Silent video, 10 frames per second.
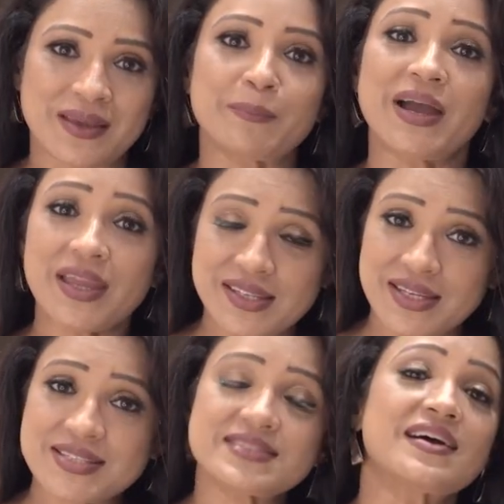My
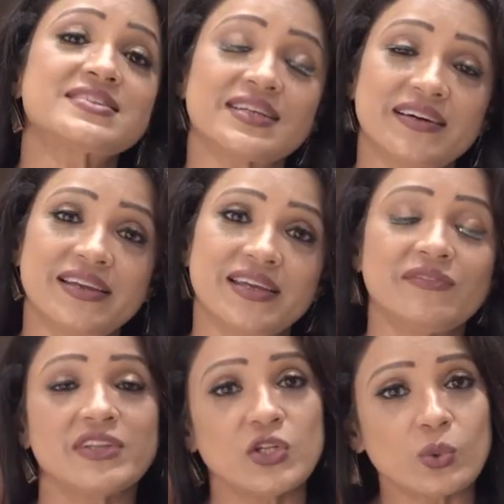day starts early
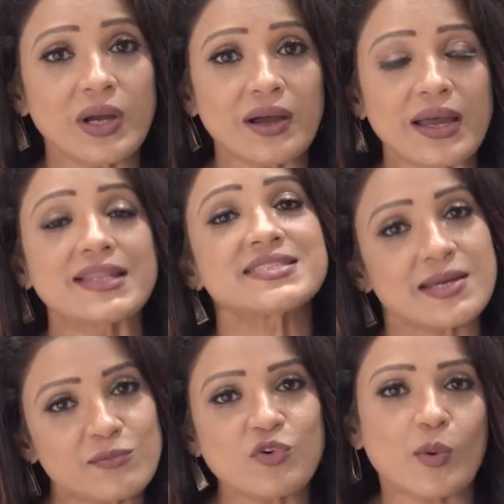with yoga and
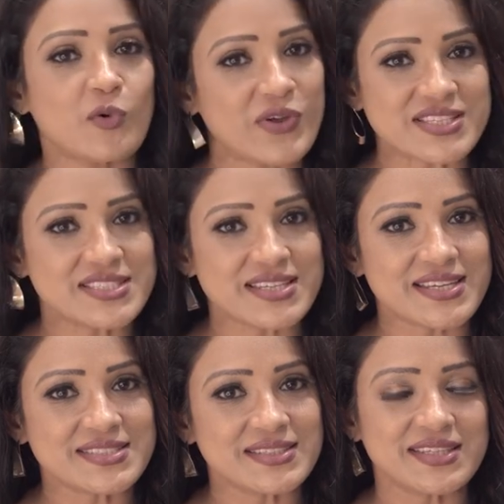some form of
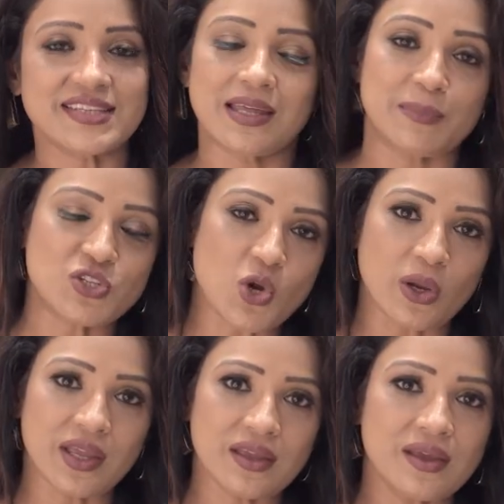exercise. It can be
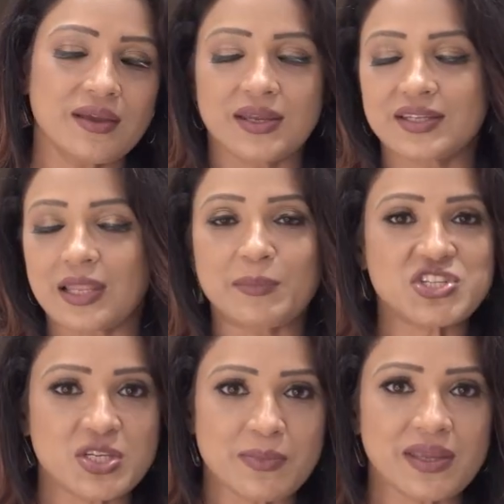jogging, it can be
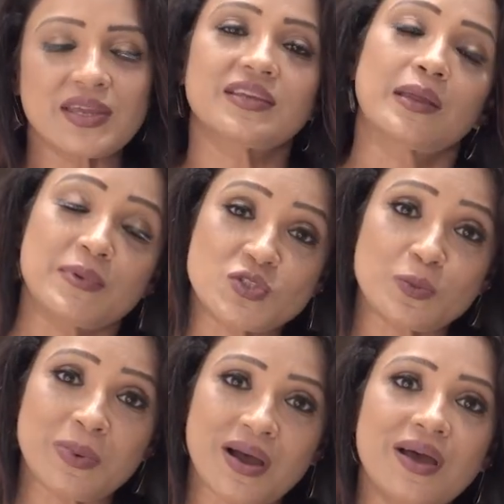gymming, it can be
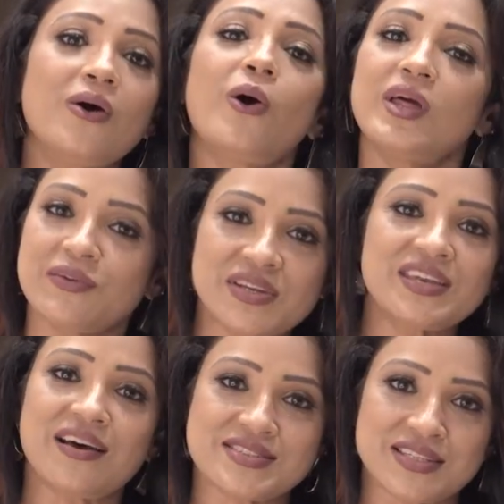Zumba, or even
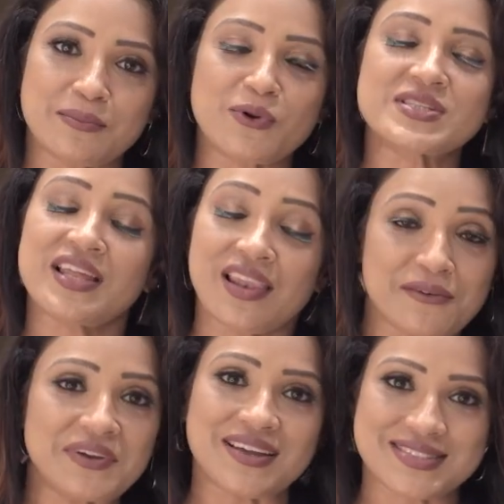dancing because I
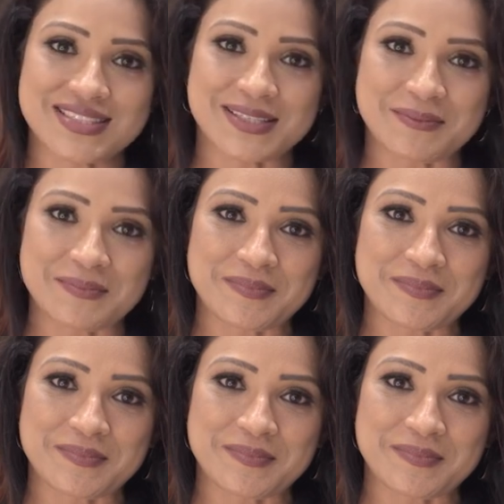love dancing.